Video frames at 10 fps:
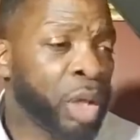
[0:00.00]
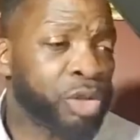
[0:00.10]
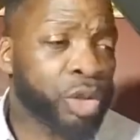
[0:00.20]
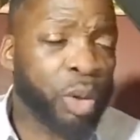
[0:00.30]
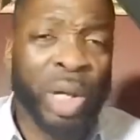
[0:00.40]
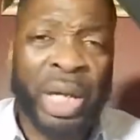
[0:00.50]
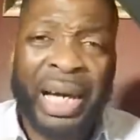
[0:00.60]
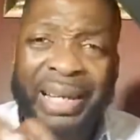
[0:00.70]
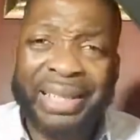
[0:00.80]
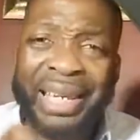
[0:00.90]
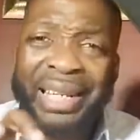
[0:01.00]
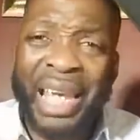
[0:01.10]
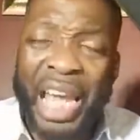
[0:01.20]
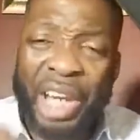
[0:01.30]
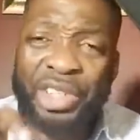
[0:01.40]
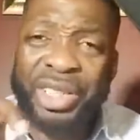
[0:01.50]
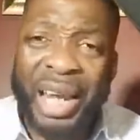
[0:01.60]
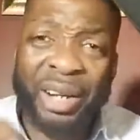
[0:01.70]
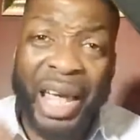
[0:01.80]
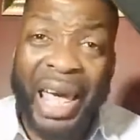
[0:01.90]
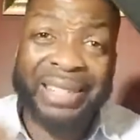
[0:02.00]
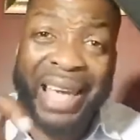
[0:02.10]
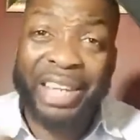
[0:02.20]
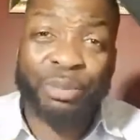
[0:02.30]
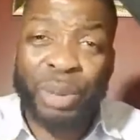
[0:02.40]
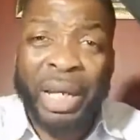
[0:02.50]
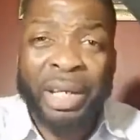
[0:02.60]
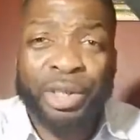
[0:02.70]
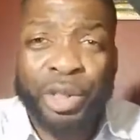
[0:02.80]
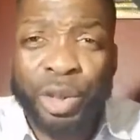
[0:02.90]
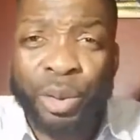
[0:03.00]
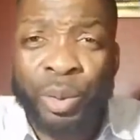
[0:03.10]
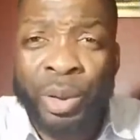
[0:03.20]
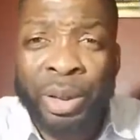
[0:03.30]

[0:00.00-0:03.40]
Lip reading: So again, each letter, as I explained to you,